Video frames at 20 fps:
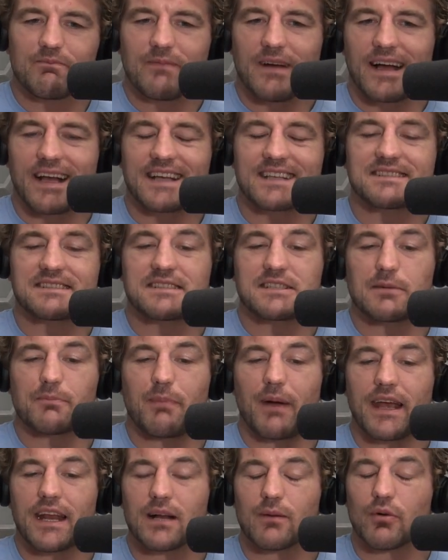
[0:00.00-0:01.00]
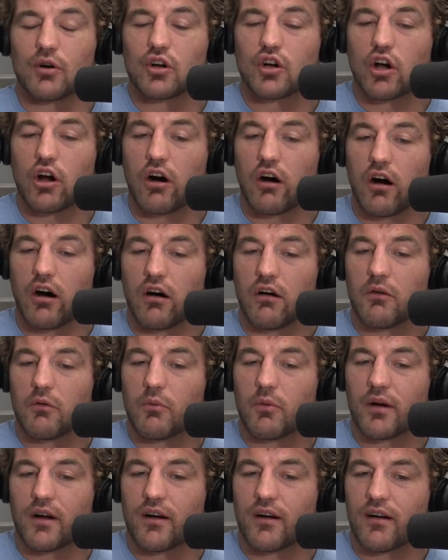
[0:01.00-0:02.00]
I guess debatable call
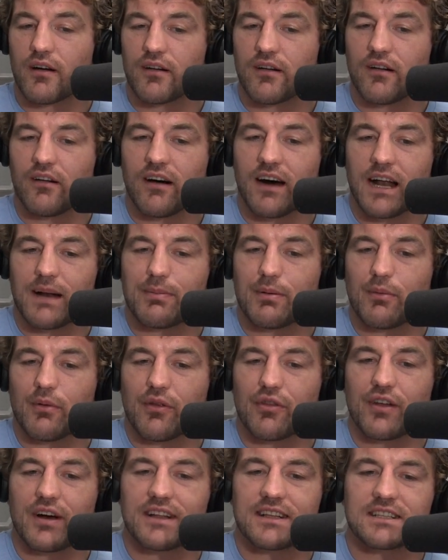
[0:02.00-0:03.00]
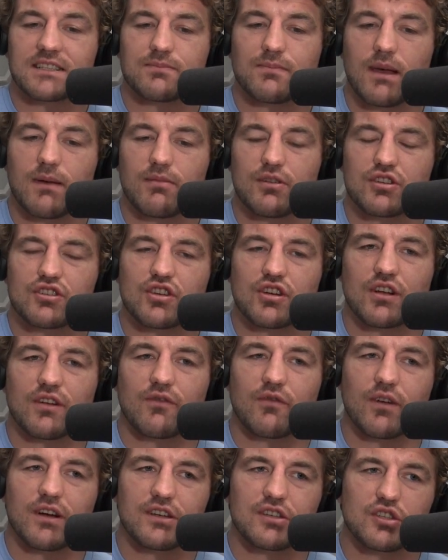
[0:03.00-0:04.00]
where a lot of people thought this maybe should
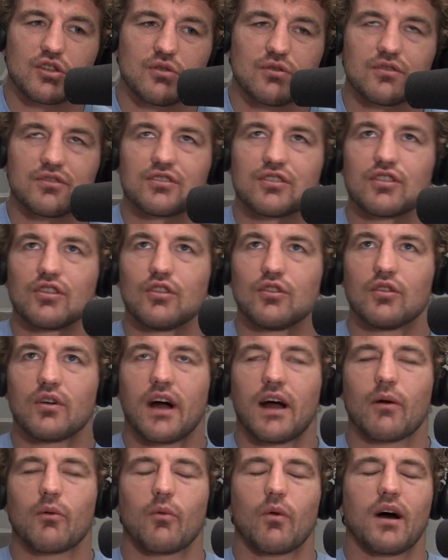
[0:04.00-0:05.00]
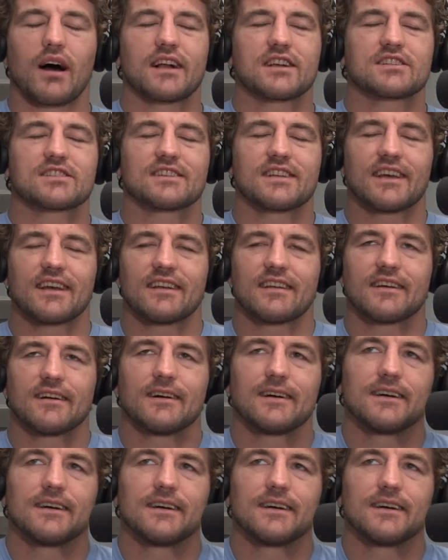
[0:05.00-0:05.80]
have went two and two. I watched it.